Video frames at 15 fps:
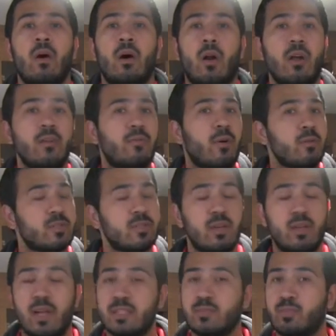All right, folks,
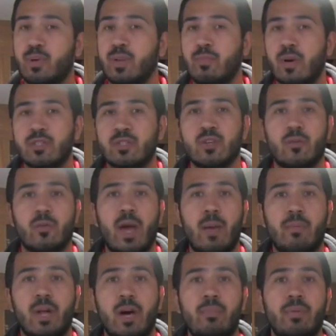that's pretty much going to
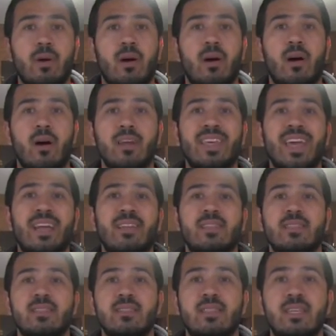wrap it up. Again,
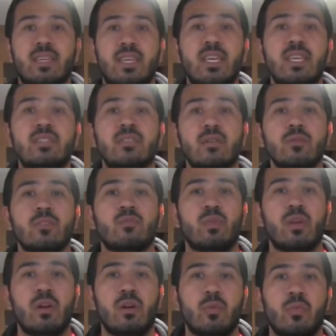this is the Keystone
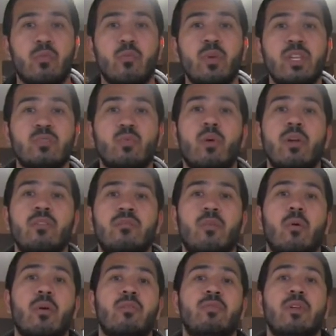Sprinter
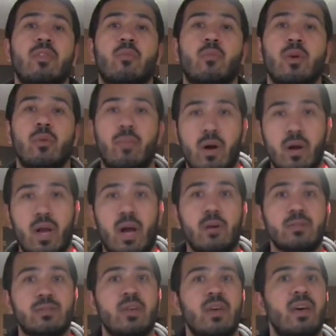324 fifth wheel
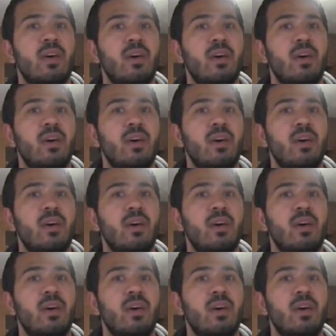bunkhouse.